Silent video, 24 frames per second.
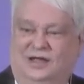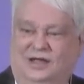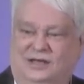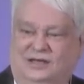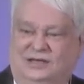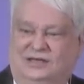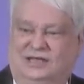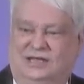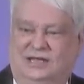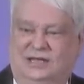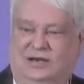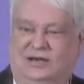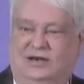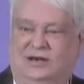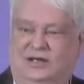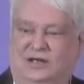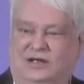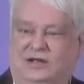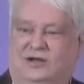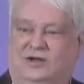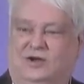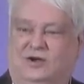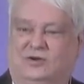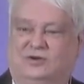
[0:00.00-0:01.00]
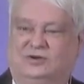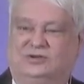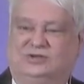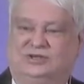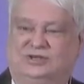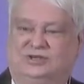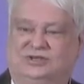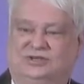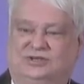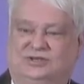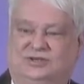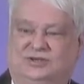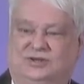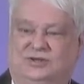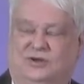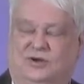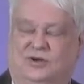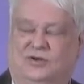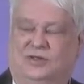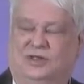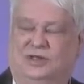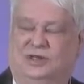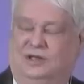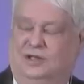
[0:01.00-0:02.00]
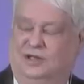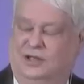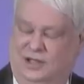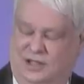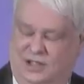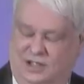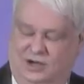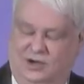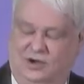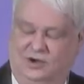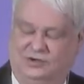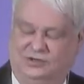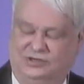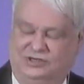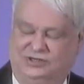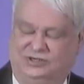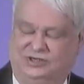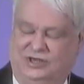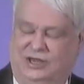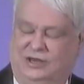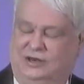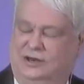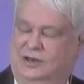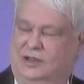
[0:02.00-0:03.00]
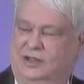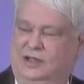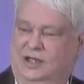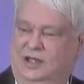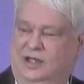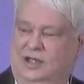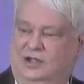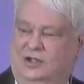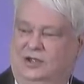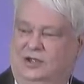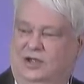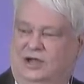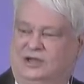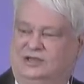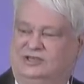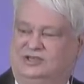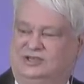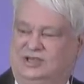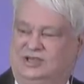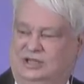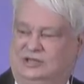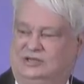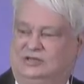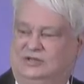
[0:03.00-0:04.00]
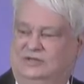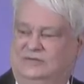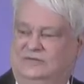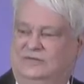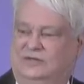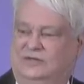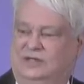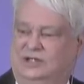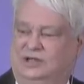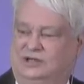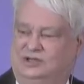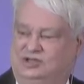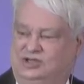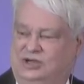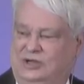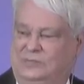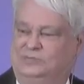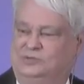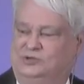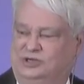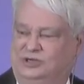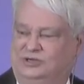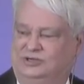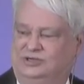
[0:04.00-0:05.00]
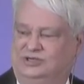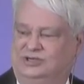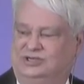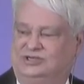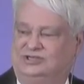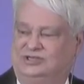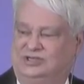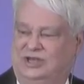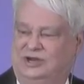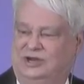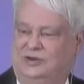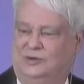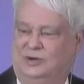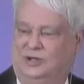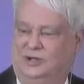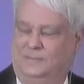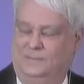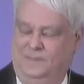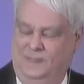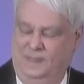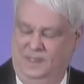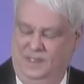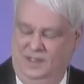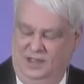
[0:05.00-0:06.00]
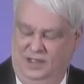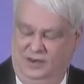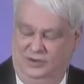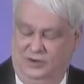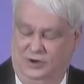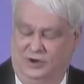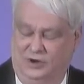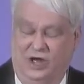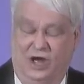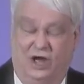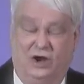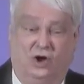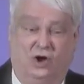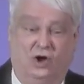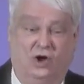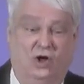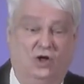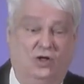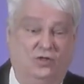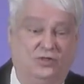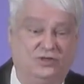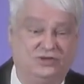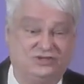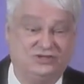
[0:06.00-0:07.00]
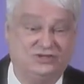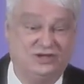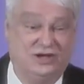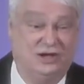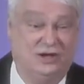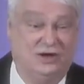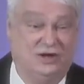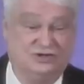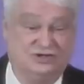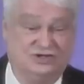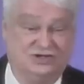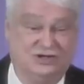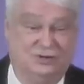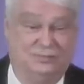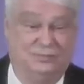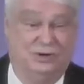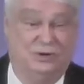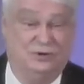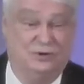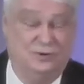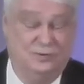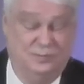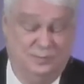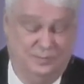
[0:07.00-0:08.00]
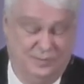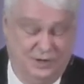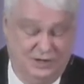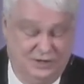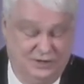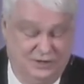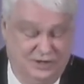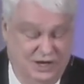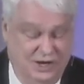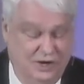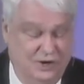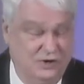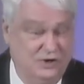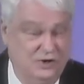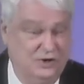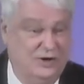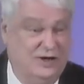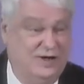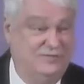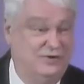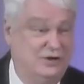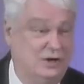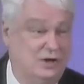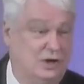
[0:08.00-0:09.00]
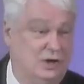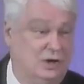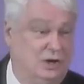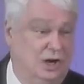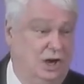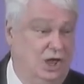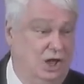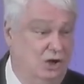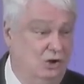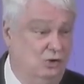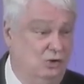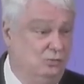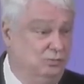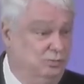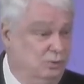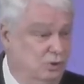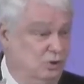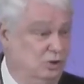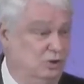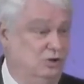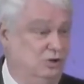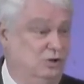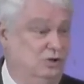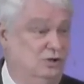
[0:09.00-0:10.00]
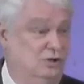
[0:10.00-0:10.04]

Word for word: 10 curses are the uh, curses that God sent to the Egyptians, etc. They're not all similar, but here you have a global